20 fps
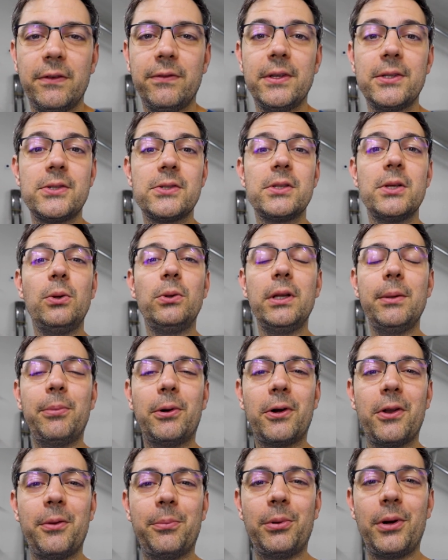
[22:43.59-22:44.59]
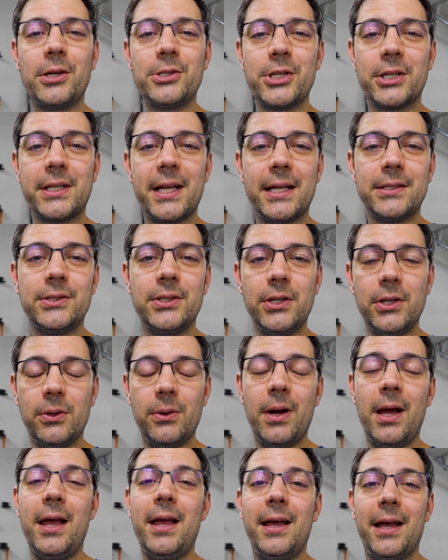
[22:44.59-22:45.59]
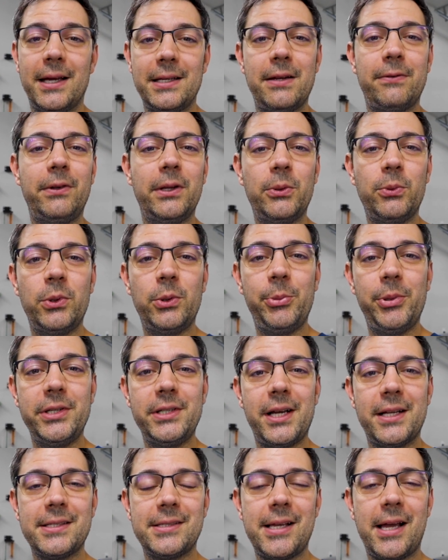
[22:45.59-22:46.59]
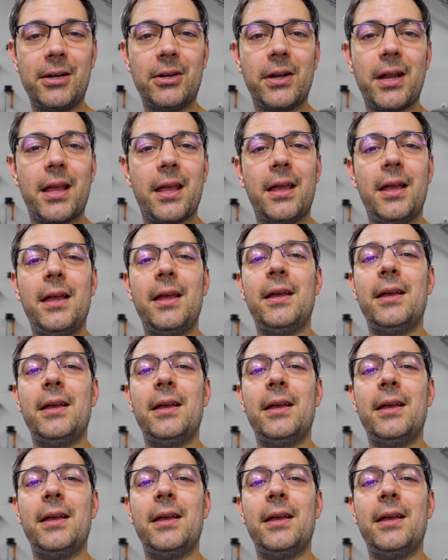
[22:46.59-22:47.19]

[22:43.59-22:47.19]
If this is the only part of the project I had to do, it definitely would have been done Saturday.